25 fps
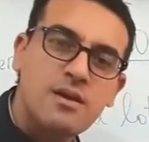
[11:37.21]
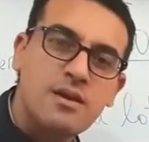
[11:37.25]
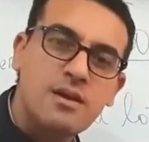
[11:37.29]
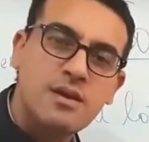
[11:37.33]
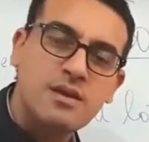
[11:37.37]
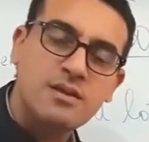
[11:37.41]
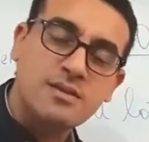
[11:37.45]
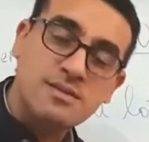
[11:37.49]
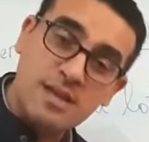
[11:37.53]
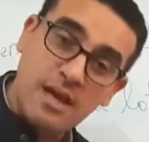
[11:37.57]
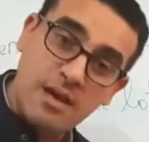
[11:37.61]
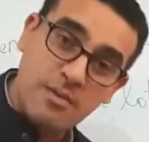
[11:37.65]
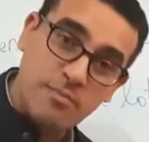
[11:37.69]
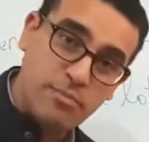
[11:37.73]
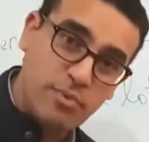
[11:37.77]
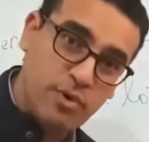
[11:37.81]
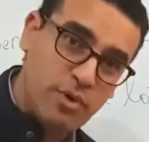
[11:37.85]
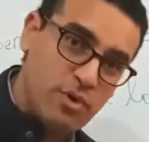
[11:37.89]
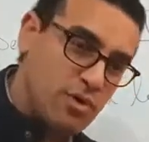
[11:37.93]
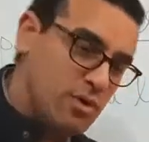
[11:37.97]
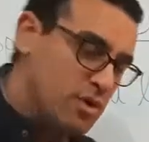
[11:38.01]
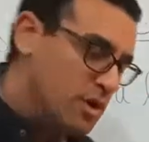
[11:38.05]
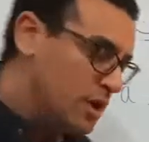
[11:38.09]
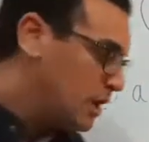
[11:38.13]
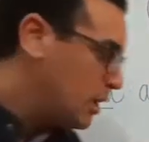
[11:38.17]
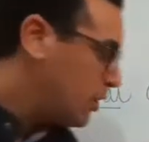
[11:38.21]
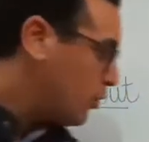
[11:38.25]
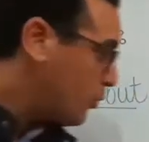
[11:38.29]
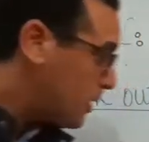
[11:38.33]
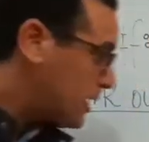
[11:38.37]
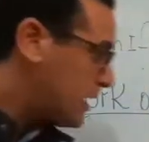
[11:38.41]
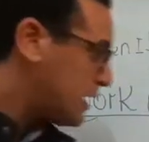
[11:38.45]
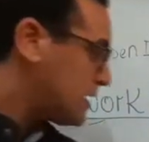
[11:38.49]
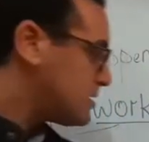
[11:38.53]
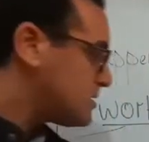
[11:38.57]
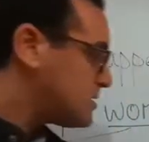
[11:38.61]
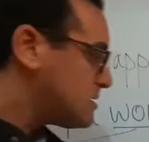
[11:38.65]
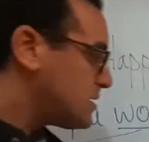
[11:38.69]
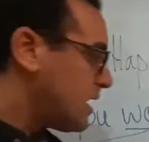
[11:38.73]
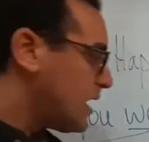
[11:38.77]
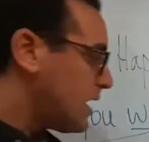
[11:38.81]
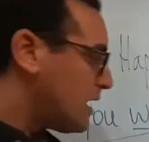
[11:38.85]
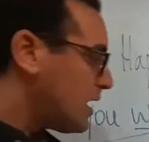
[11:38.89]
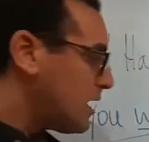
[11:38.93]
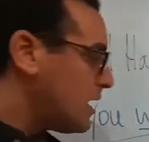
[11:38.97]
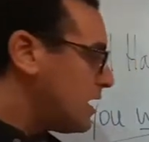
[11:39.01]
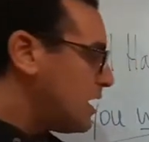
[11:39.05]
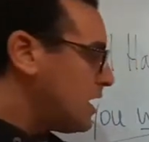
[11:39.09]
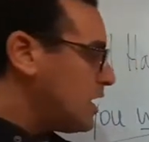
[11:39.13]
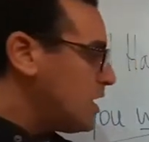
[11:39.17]
example, we can
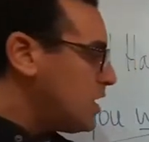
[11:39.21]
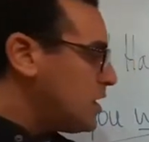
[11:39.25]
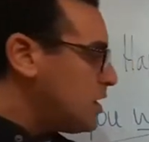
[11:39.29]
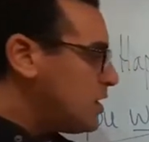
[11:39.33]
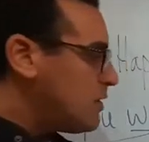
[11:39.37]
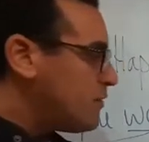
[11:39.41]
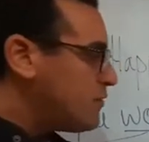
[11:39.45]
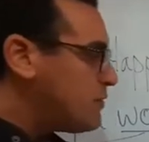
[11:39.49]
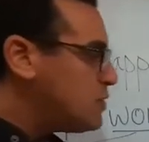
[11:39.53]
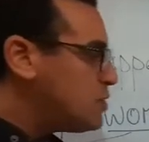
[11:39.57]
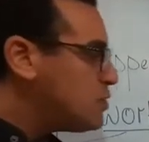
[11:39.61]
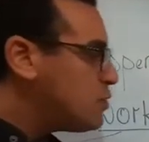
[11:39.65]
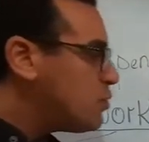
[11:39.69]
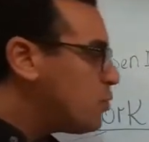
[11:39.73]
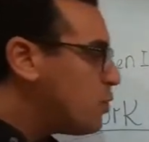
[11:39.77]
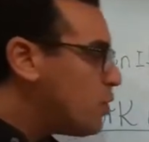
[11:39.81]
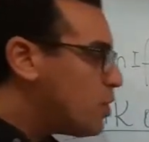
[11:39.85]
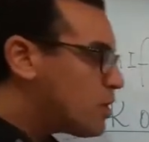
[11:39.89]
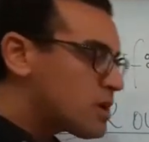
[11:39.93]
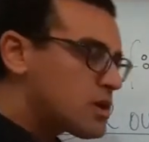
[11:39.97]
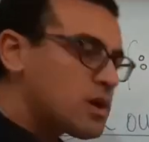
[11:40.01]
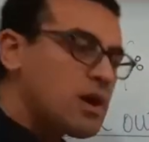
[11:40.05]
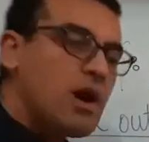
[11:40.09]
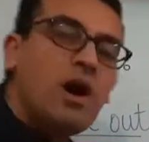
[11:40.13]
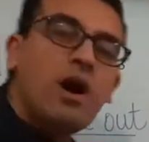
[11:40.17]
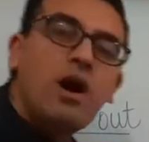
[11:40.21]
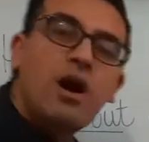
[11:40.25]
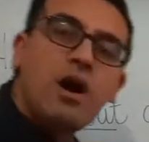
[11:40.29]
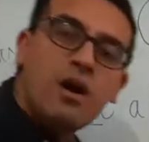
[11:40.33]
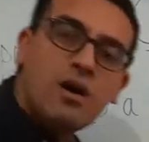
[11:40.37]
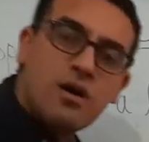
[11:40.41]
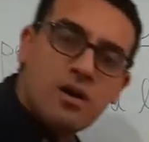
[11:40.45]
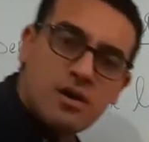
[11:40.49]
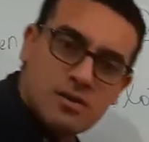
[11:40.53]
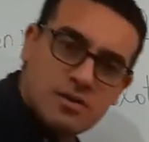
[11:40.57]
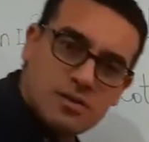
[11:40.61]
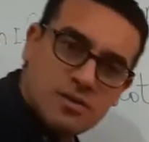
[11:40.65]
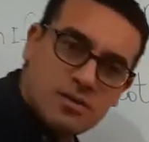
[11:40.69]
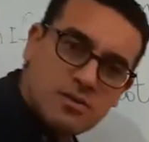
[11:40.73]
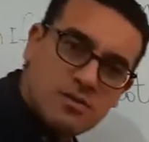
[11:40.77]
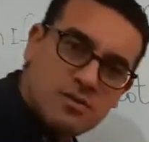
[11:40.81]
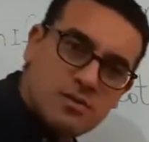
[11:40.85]
say, if you work hard,